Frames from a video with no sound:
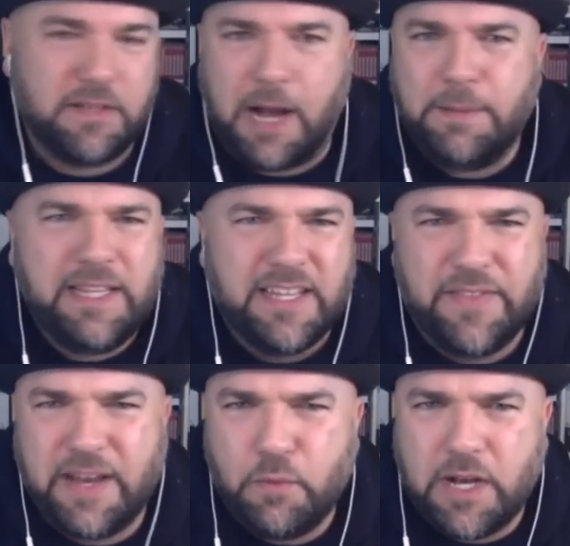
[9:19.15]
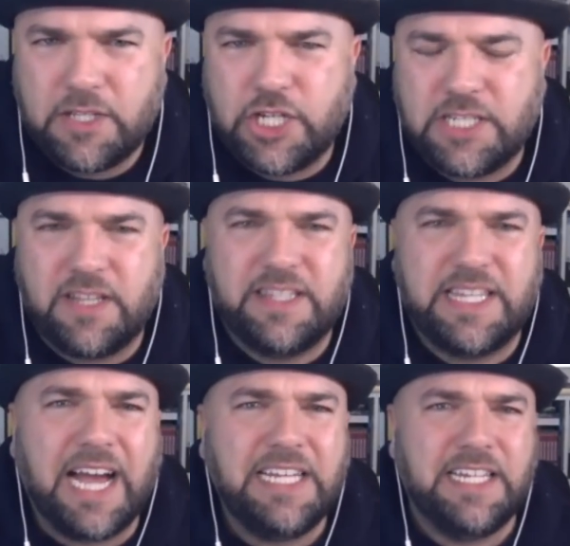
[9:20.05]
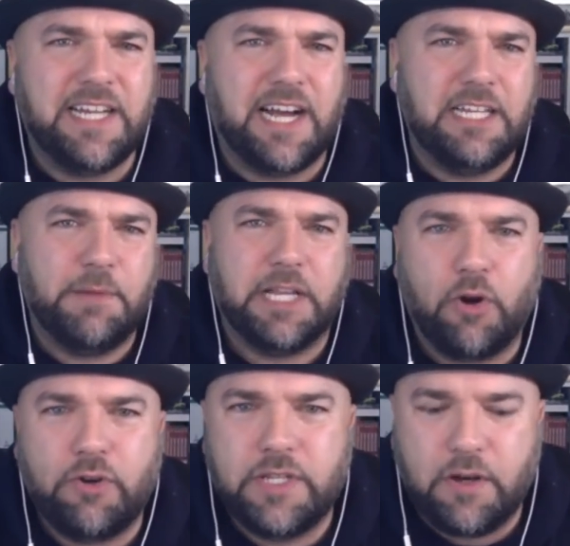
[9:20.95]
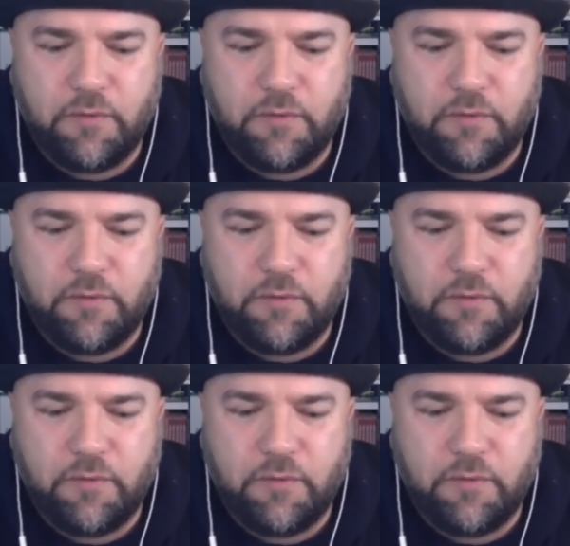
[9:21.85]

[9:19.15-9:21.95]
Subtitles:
I mean, we are just a tiny minority